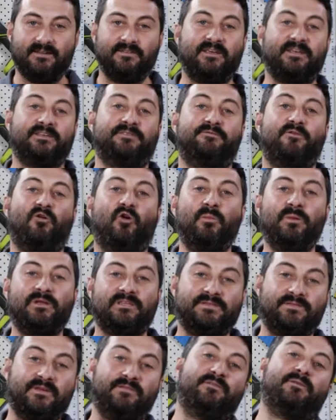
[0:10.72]
there's four
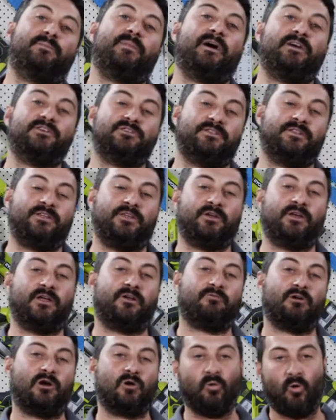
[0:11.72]
bits of information that you're going
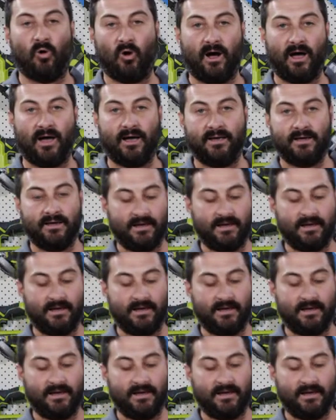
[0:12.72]
to require.